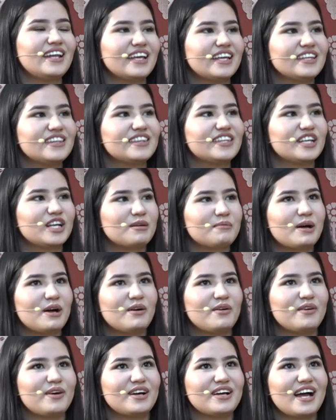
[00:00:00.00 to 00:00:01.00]
I can think
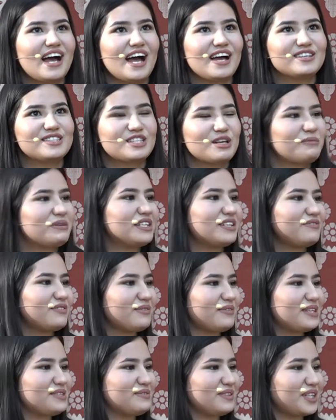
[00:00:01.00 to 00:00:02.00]
about so many
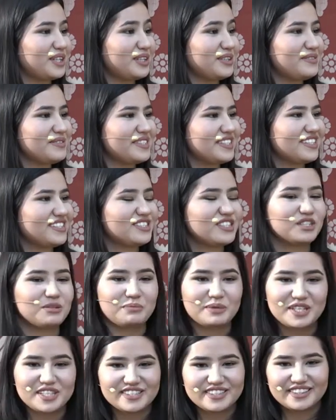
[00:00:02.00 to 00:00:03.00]
different ways we can use this in your
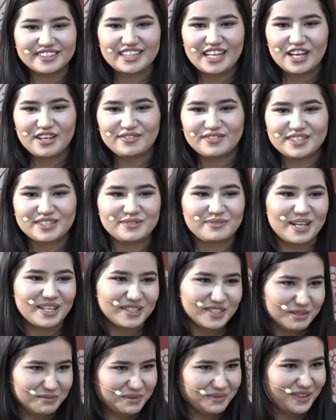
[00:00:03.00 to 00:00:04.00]
personal lives as well
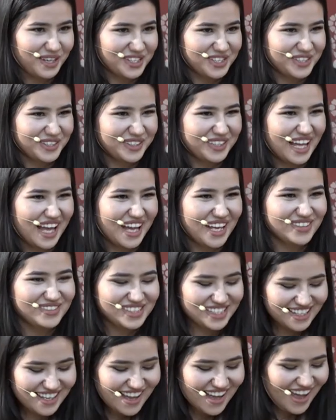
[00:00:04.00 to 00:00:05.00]
as your professional
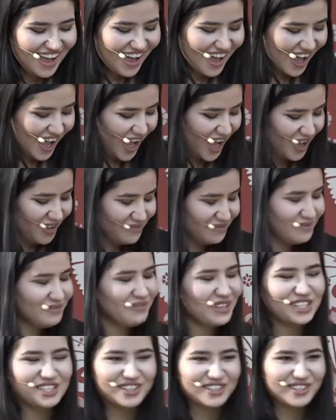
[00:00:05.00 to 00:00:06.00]
lives.
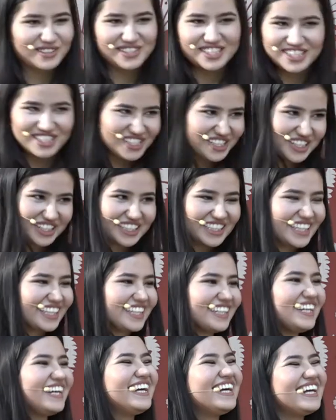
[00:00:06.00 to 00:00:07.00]
Make sure those dishes are
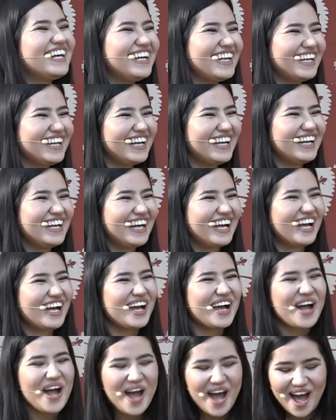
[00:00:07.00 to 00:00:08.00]
clean.
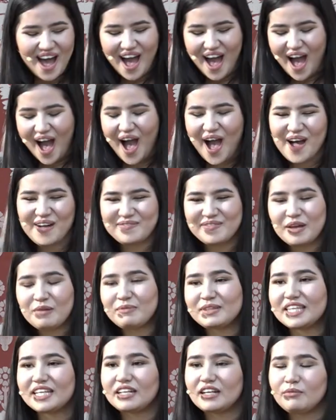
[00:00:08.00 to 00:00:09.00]

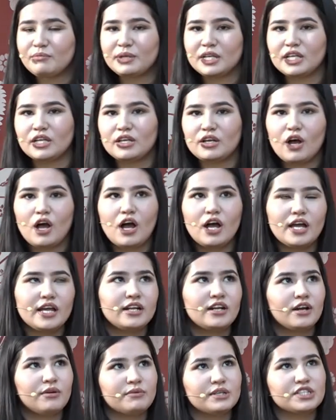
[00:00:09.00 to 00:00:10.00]
But then
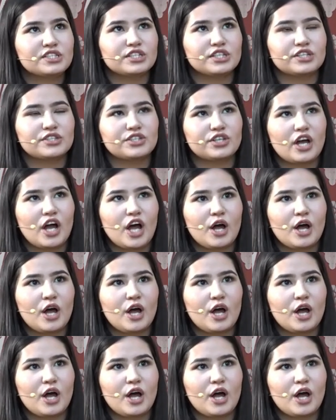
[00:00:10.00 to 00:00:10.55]
in our research,